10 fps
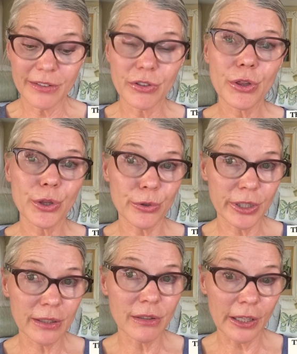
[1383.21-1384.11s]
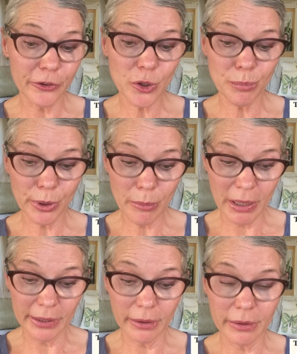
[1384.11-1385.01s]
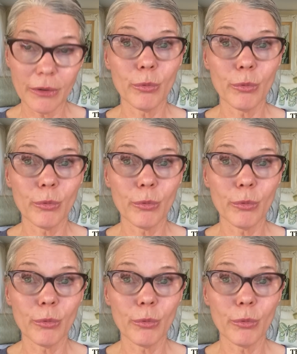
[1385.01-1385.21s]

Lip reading: is $30 per month,